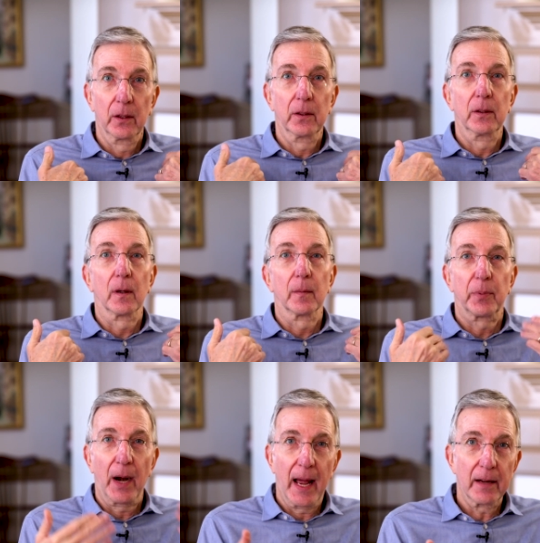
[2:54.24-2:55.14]
who are
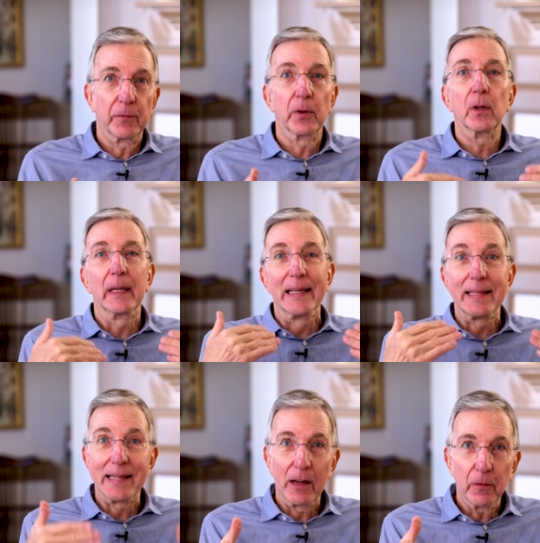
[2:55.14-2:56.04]
prideful
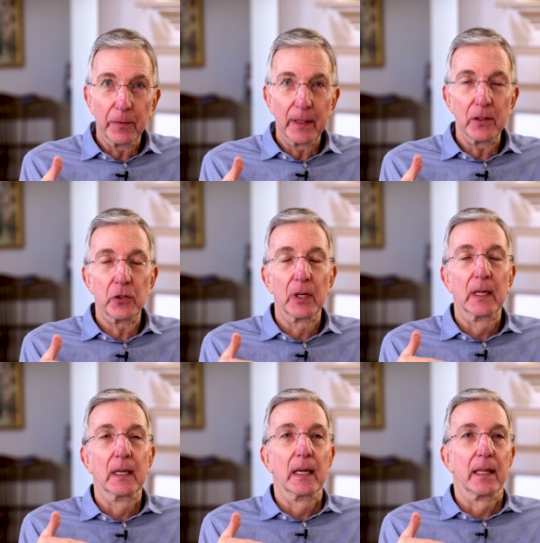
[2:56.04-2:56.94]
and selfish.
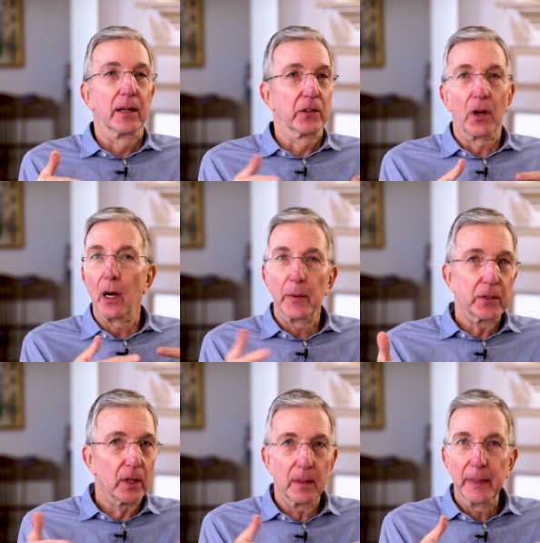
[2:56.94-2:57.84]
There's
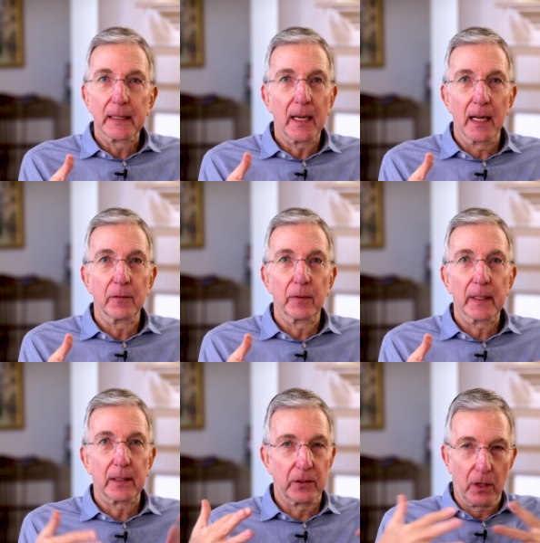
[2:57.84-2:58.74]
always going to be
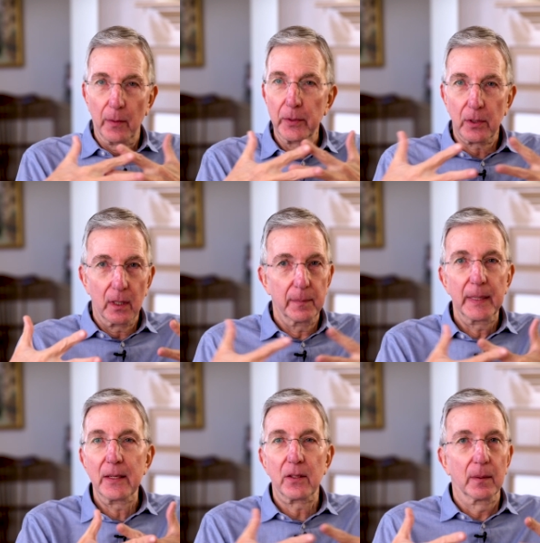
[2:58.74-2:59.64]
conflict, there's always going to
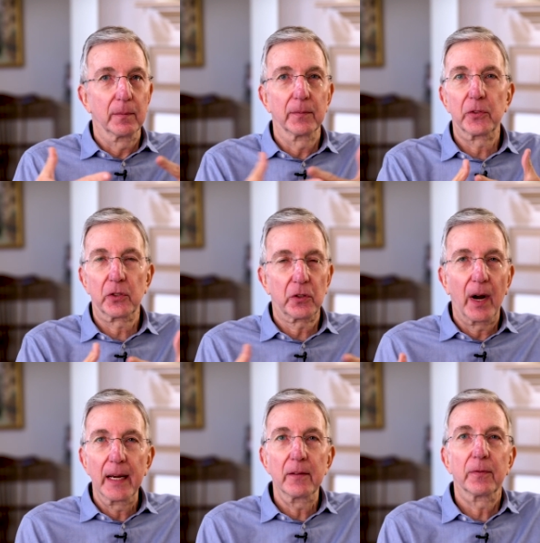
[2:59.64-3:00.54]
be some
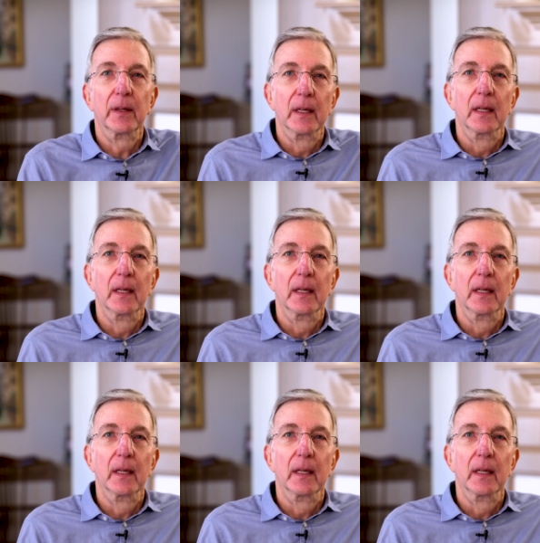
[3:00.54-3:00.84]
strife.